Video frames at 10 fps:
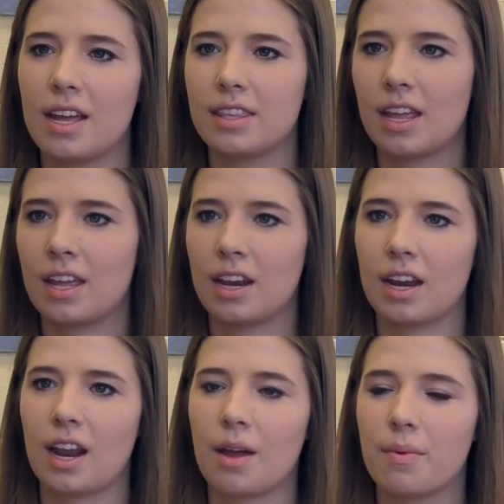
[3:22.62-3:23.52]
and
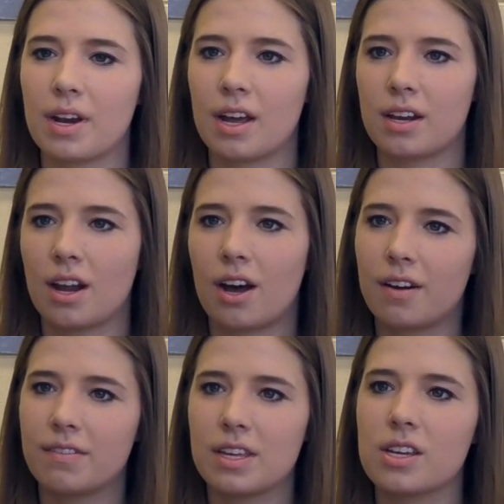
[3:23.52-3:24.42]
then I went on
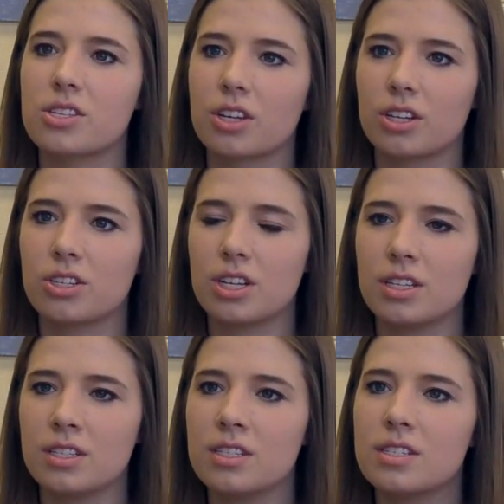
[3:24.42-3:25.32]
all of the
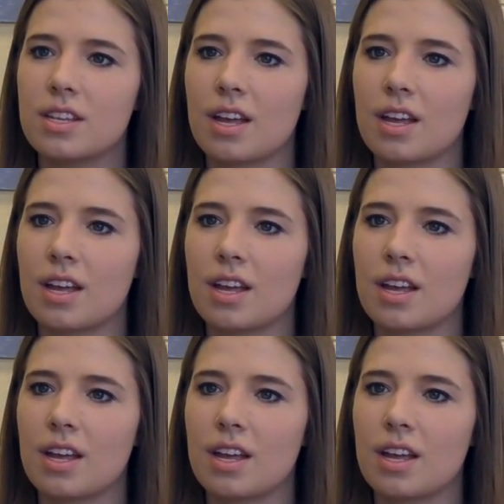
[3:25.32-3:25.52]
excursions